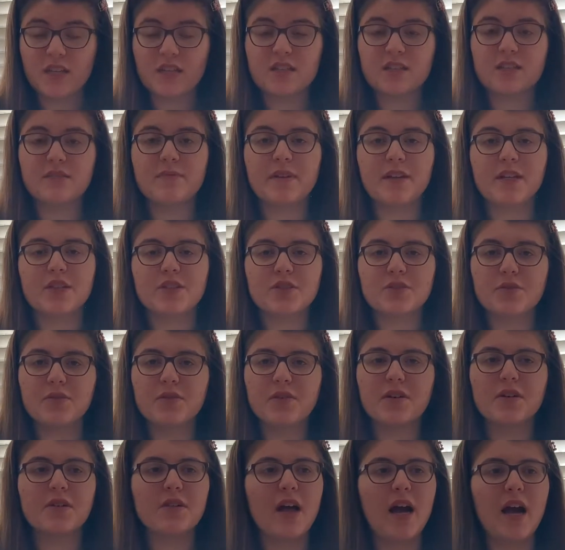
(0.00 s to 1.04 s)
to make
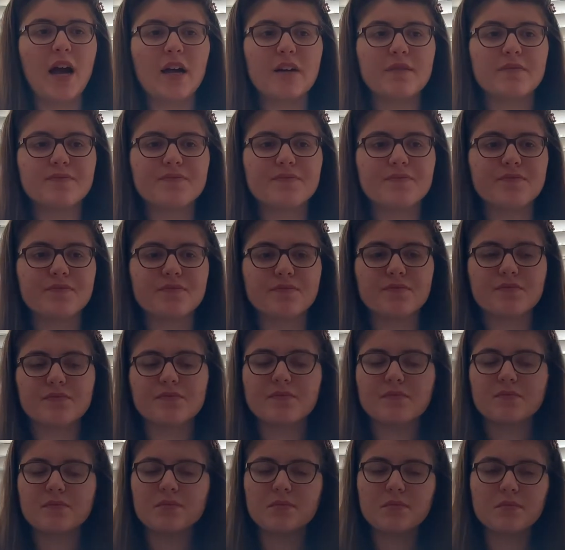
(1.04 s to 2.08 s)
sure that
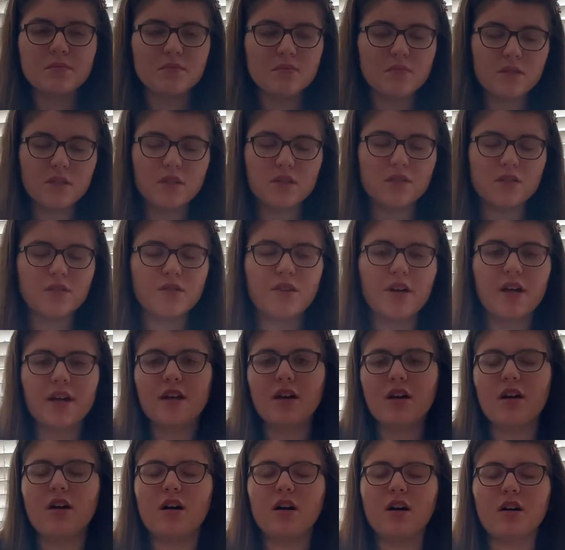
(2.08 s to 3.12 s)
they
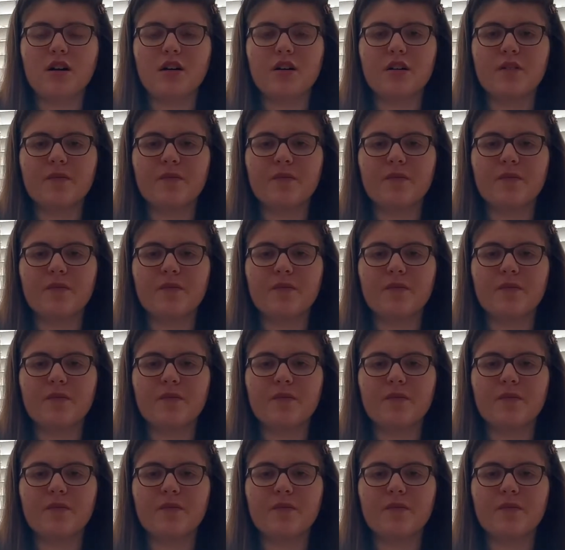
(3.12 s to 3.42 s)
are,